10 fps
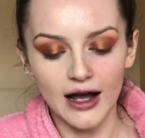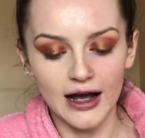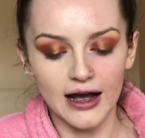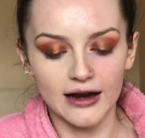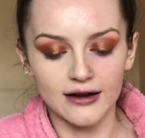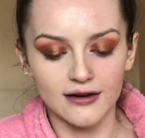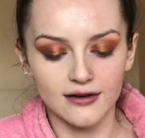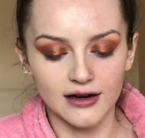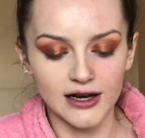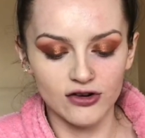and
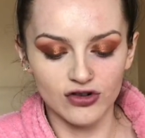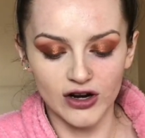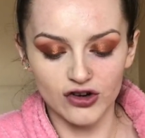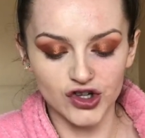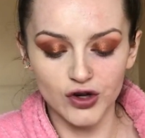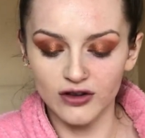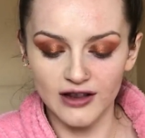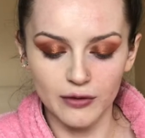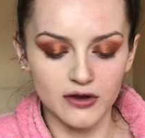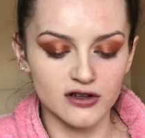literally just using
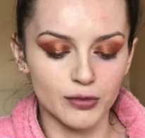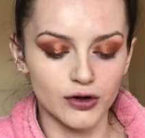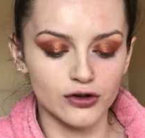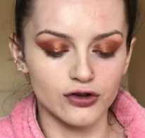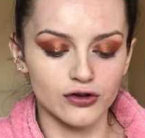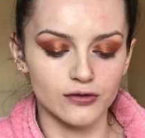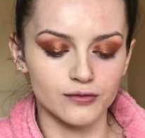that with a sponge.